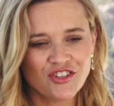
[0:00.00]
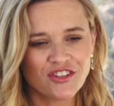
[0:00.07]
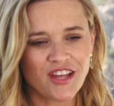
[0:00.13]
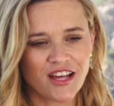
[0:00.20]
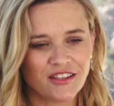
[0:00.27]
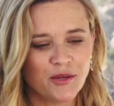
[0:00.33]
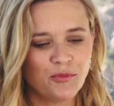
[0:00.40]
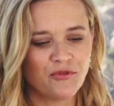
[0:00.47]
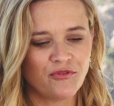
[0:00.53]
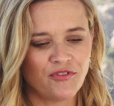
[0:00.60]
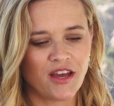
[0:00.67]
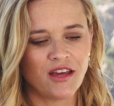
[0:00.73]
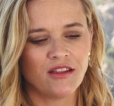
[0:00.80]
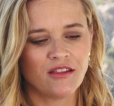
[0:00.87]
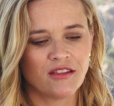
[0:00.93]
took that leap of
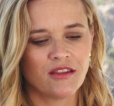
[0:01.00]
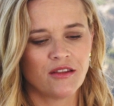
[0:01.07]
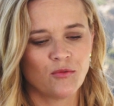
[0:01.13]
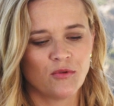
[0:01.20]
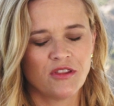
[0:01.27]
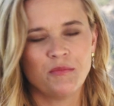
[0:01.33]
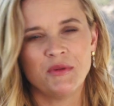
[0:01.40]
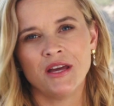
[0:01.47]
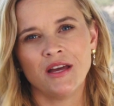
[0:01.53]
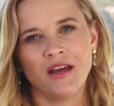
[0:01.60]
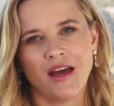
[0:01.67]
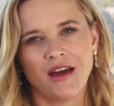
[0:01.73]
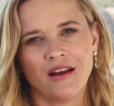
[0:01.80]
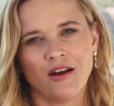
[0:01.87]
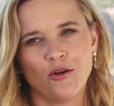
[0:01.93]
faith with
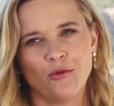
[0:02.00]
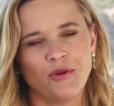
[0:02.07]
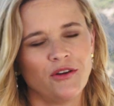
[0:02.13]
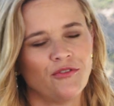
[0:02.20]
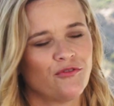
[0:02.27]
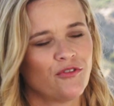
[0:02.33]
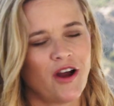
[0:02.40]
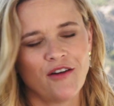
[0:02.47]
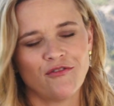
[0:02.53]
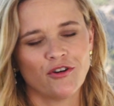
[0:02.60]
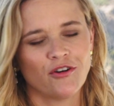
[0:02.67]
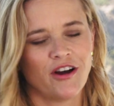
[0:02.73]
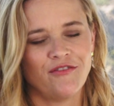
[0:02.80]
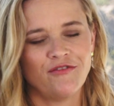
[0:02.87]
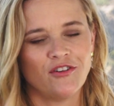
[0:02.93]
me and I'll be forever
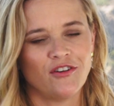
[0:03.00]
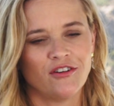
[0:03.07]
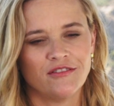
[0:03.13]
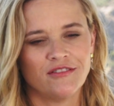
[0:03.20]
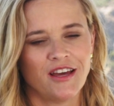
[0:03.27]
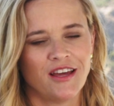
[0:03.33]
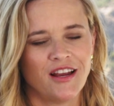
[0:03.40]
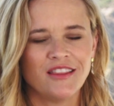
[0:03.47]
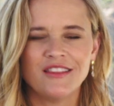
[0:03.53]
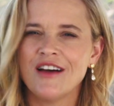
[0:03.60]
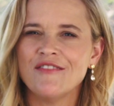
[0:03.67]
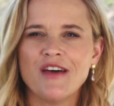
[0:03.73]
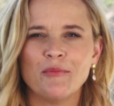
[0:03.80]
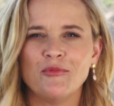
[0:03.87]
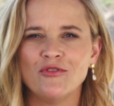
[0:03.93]
grateful. And I
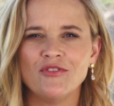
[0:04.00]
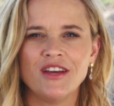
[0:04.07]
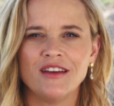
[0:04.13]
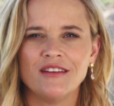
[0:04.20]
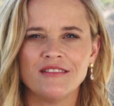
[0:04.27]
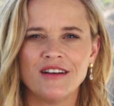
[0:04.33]
love that movie.